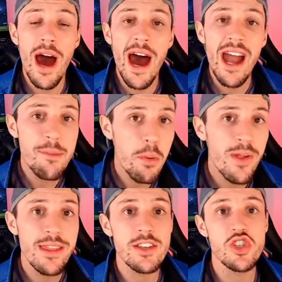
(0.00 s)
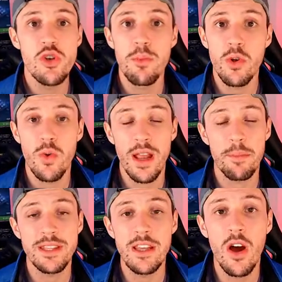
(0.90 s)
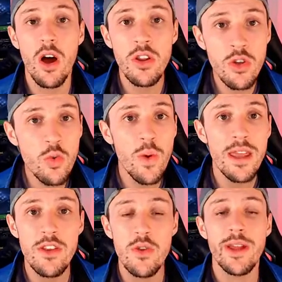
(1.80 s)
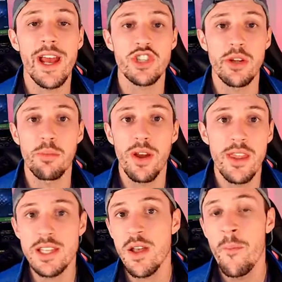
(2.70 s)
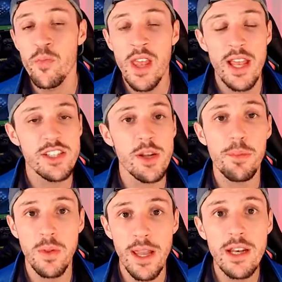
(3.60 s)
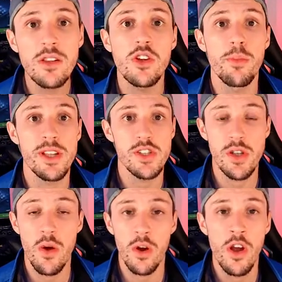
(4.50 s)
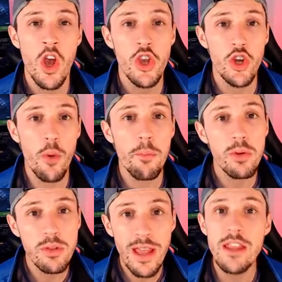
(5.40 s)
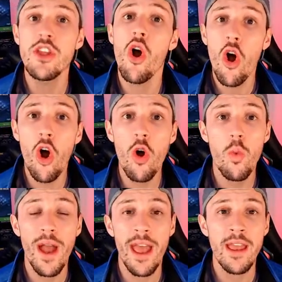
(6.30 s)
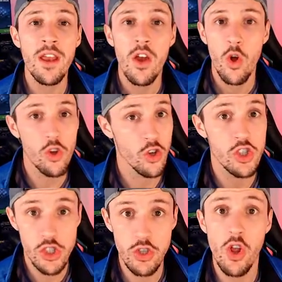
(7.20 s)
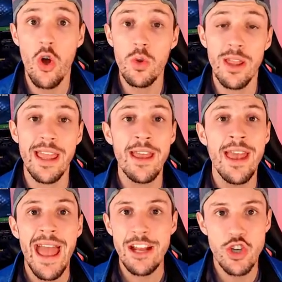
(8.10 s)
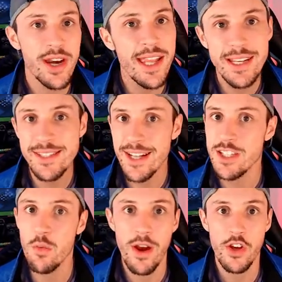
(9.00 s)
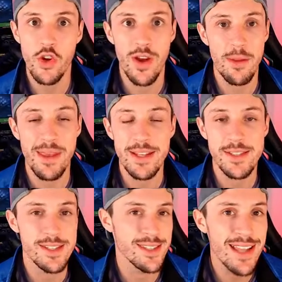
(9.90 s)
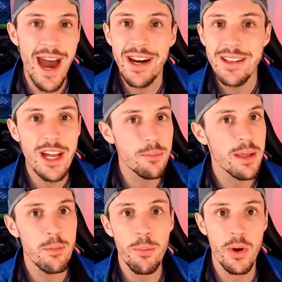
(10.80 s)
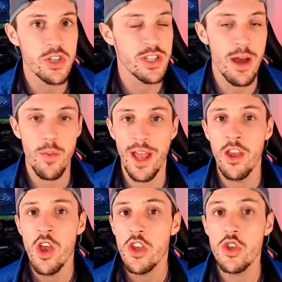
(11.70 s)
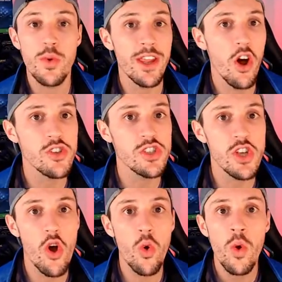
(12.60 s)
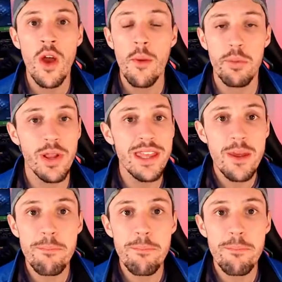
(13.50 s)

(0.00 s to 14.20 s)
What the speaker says: I play this super quick, but the other way that you can actually play this is to play it a little bit slower. You know, play the hallway slowly and try to get a sense of where your enemy is, because not a lot of people push that way. You can also play the